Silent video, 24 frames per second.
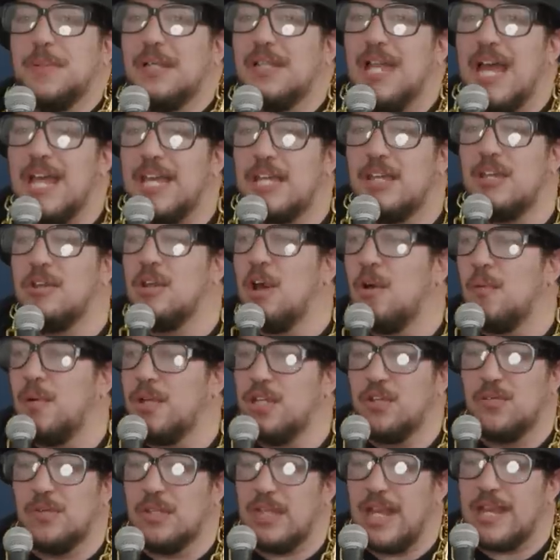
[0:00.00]
be like, you know,
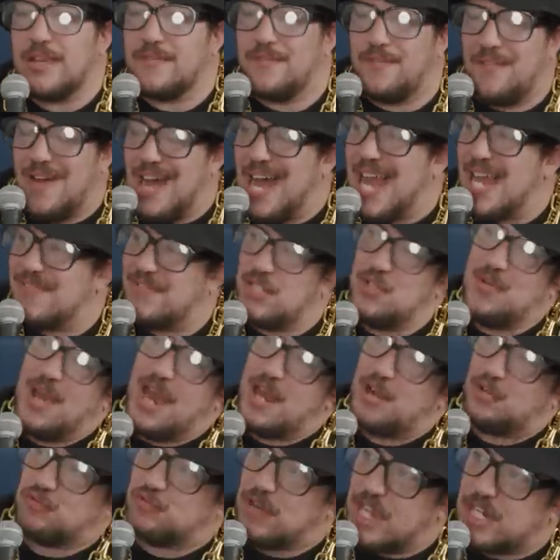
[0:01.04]
when you were like five and you
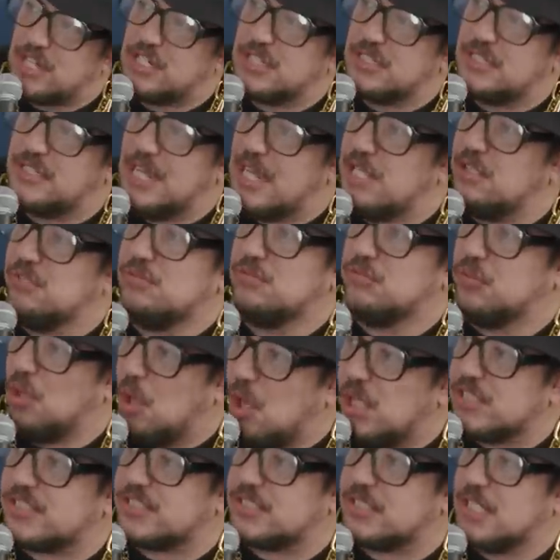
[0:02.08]
had a record that you
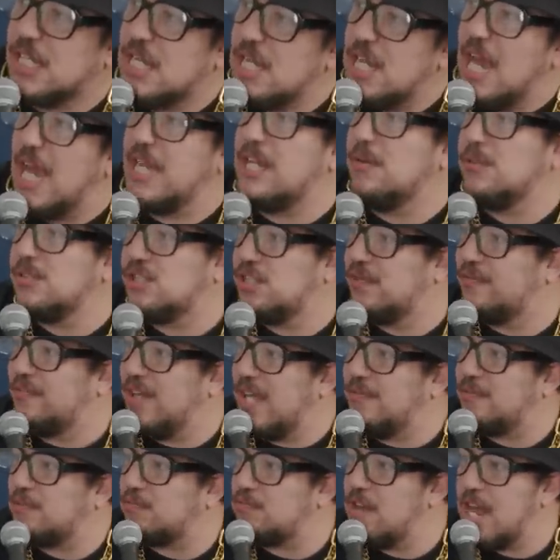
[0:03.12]
lost, and it was your
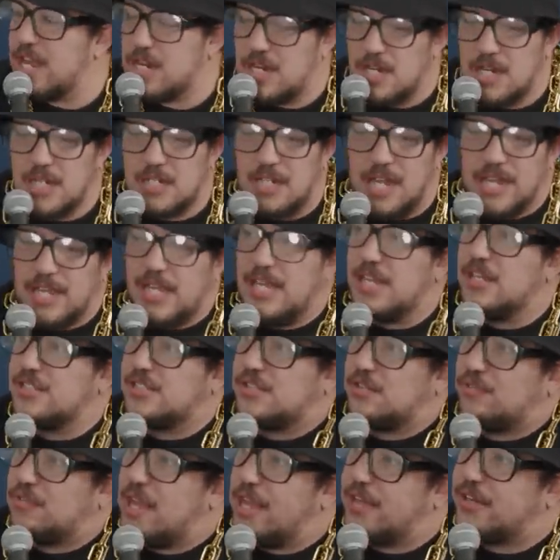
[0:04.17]
favorite record. Like,
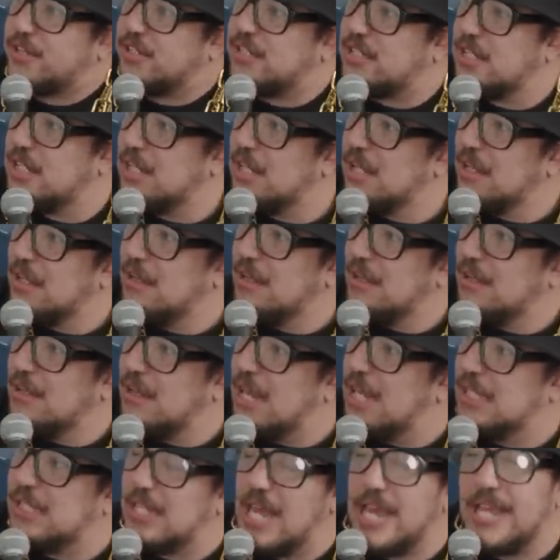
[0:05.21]
here's the record
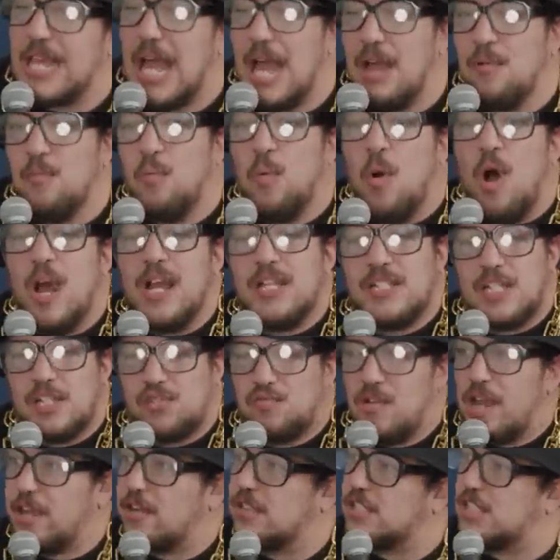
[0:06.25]
and like, I, why is
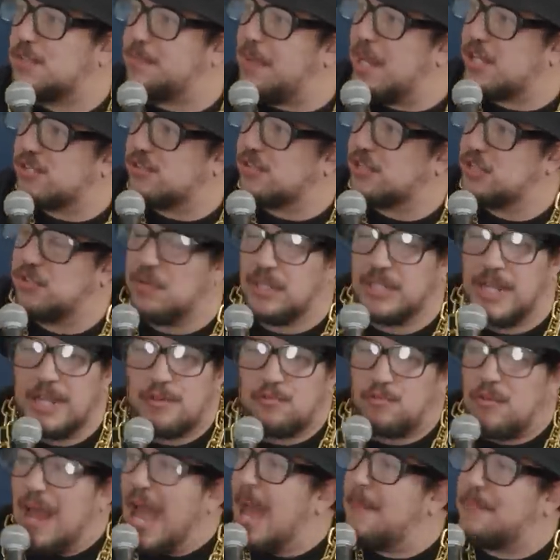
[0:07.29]
this record special to you? And
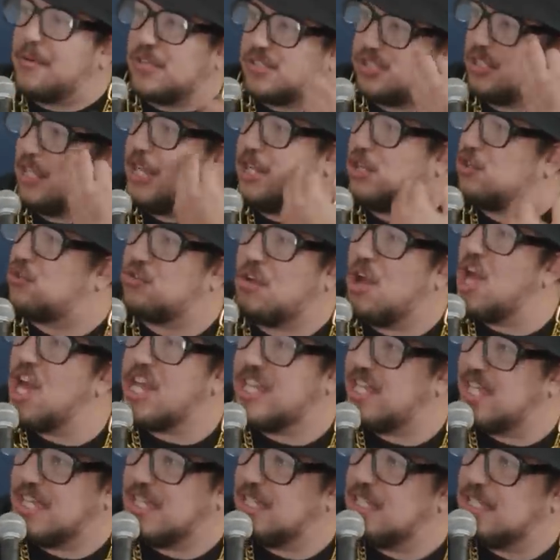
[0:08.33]
like, rappers are like
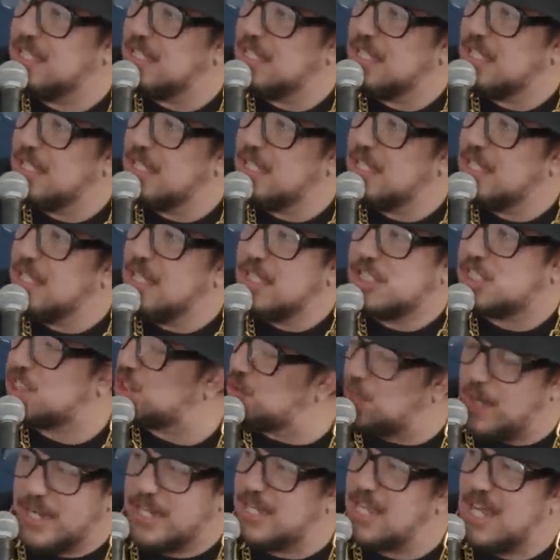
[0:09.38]
crying. Yeah. Really? I
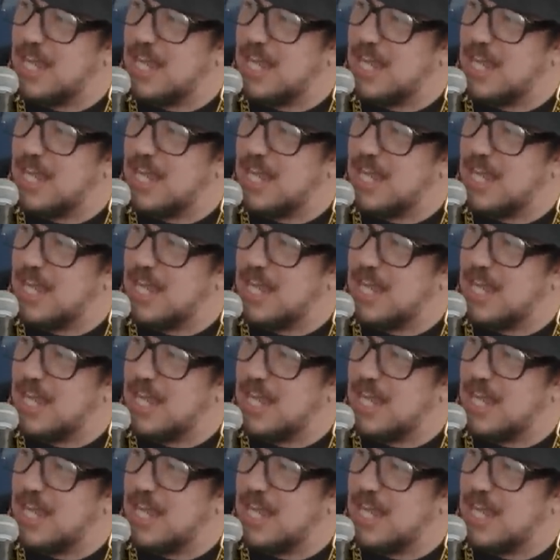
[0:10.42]
swear to